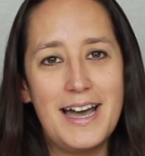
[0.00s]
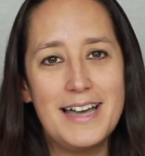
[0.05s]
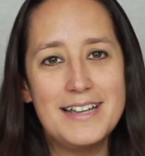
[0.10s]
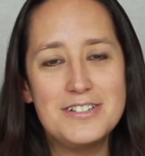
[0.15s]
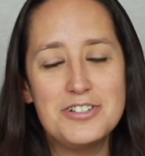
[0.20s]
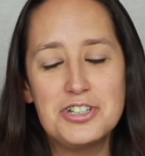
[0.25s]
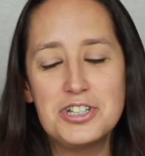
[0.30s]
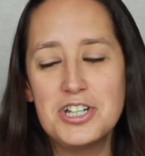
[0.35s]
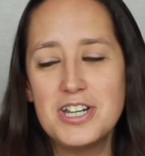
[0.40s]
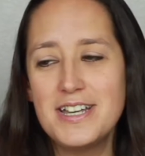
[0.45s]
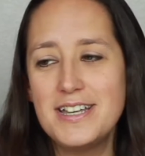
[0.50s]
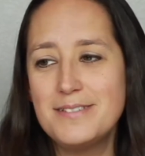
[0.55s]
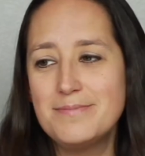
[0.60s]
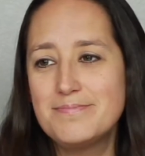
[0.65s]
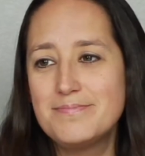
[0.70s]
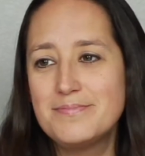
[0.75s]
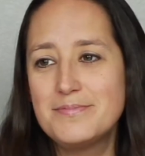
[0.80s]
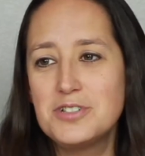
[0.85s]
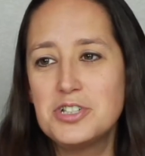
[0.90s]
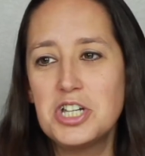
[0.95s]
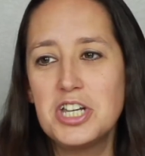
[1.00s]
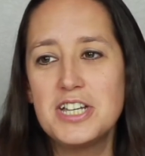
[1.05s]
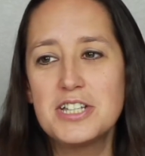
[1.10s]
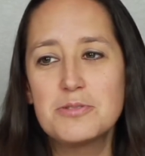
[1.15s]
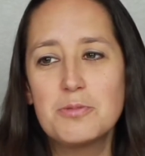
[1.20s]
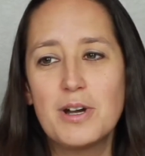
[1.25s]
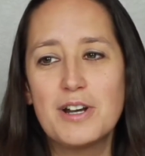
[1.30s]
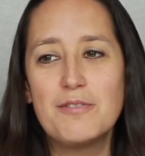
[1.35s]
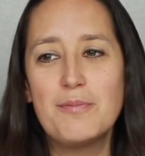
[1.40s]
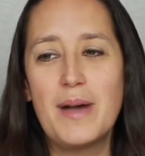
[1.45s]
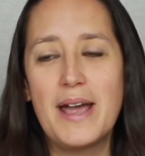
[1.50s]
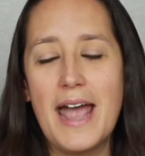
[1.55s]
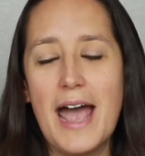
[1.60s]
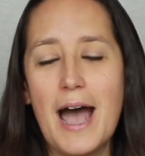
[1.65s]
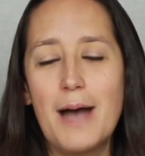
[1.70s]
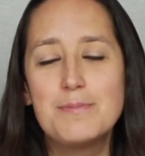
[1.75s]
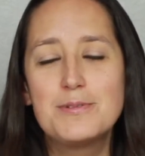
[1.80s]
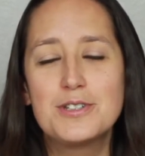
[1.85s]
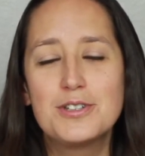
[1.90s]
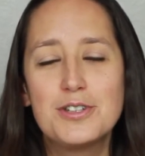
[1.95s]
She is one of my
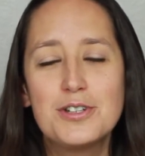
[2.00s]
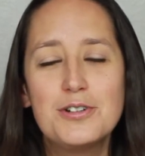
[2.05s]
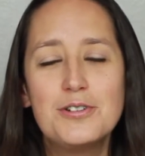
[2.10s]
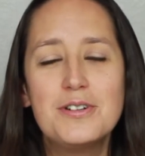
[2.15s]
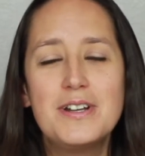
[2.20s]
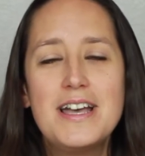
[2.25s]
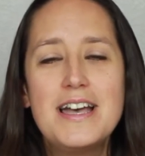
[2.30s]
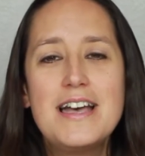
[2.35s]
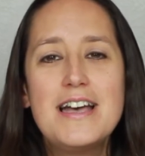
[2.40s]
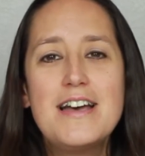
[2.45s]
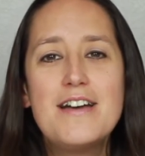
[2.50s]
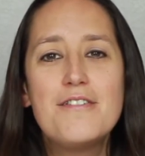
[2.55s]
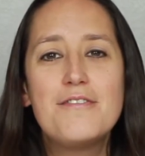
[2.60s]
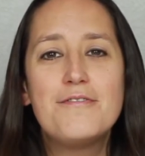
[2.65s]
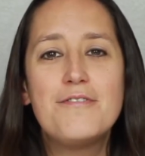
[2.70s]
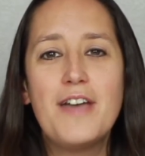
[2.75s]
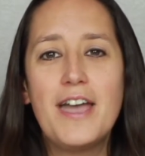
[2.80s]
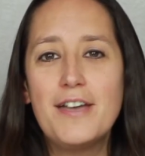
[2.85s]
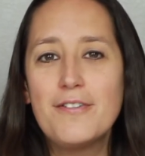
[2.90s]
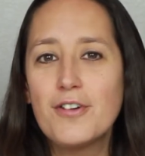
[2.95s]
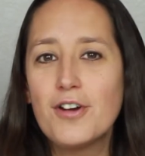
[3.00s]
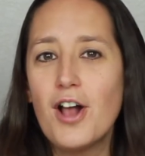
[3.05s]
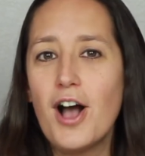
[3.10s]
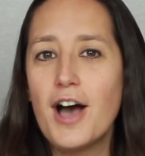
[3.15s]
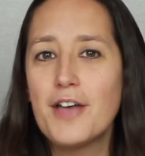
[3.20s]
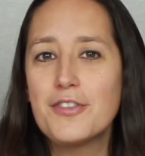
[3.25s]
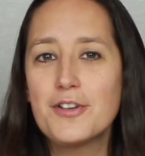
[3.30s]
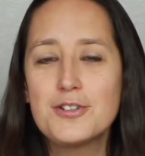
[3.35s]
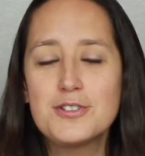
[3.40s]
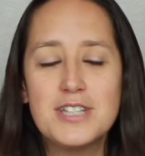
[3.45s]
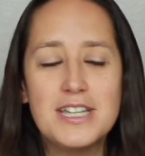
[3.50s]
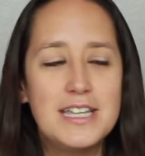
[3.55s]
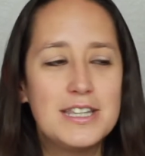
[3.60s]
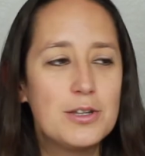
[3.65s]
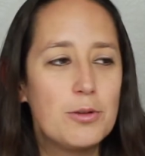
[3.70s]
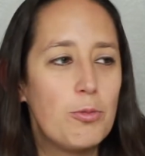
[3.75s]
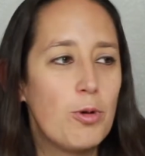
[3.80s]
absolute favorite authors in the